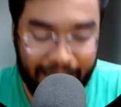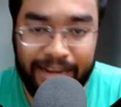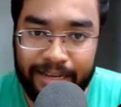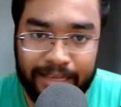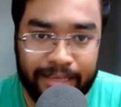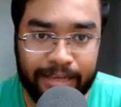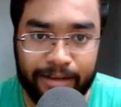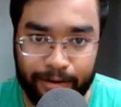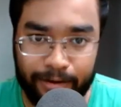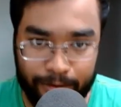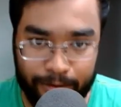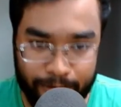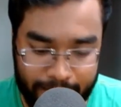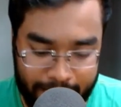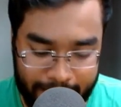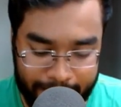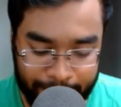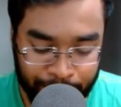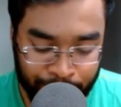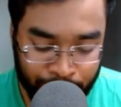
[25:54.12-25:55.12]
here.
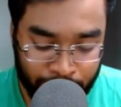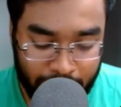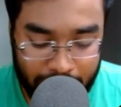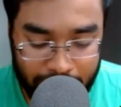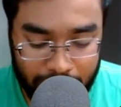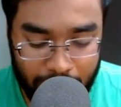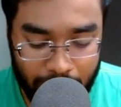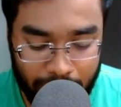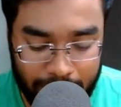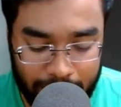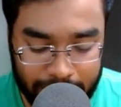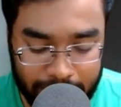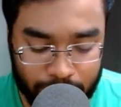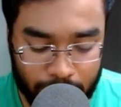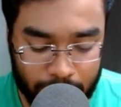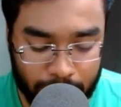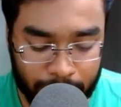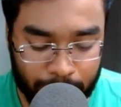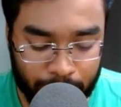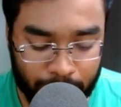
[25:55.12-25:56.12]
Okay, now let's
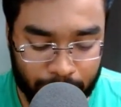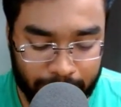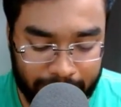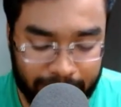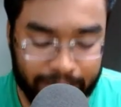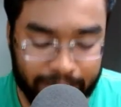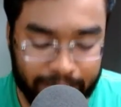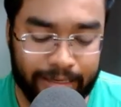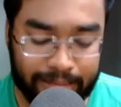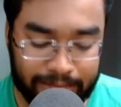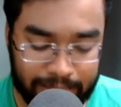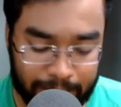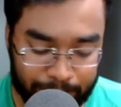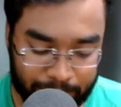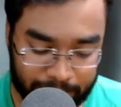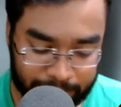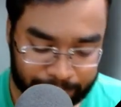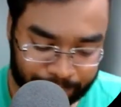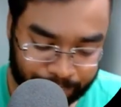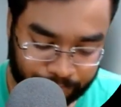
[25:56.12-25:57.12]
talk about another
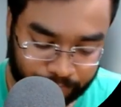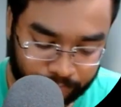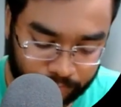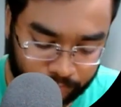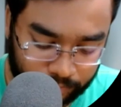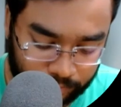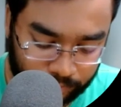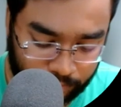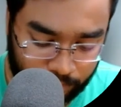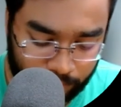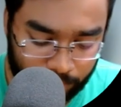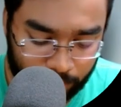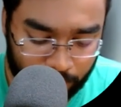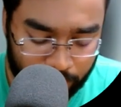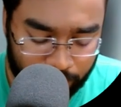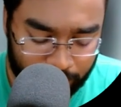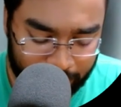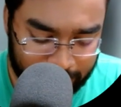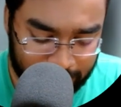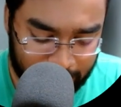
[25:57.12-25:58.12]
example.
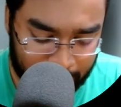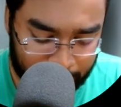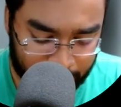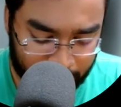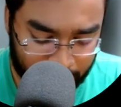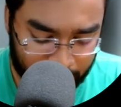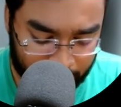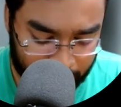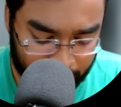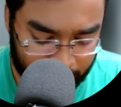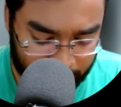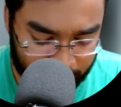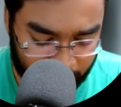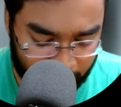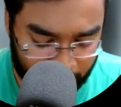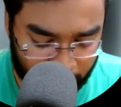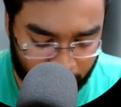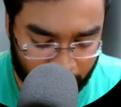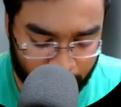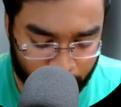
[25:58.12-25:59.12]
For example, if I
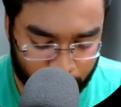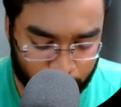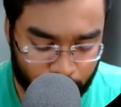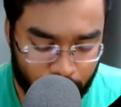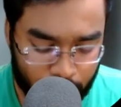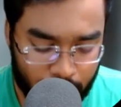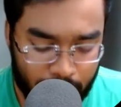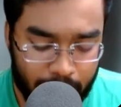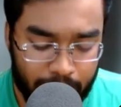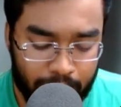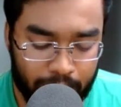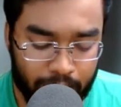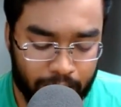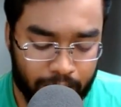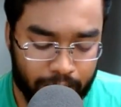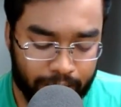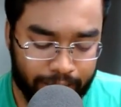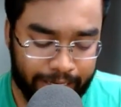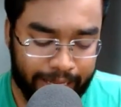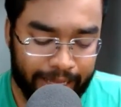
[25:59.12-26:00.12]
want to
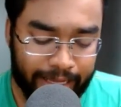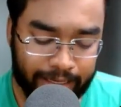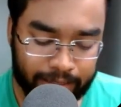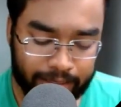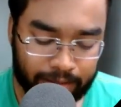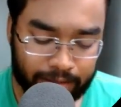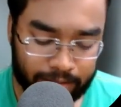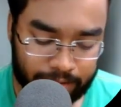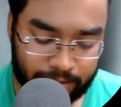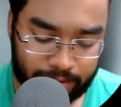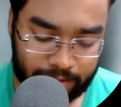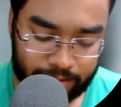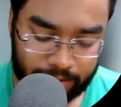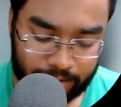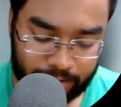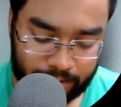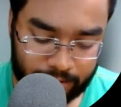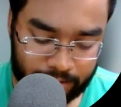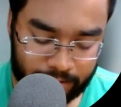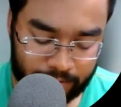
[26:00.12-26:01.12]
take
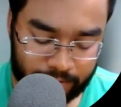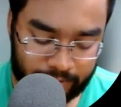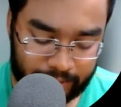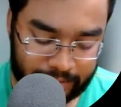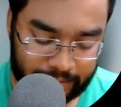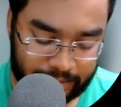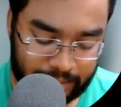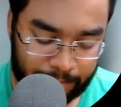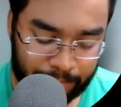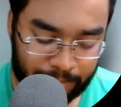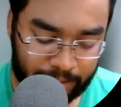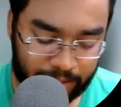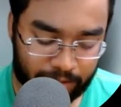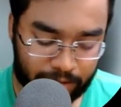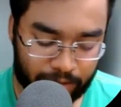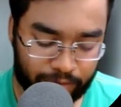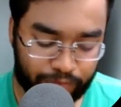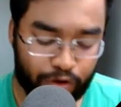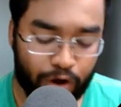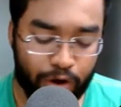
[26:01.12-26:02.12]
for example,
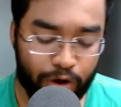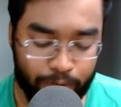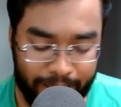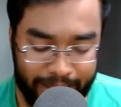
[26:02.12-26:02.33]
if you want to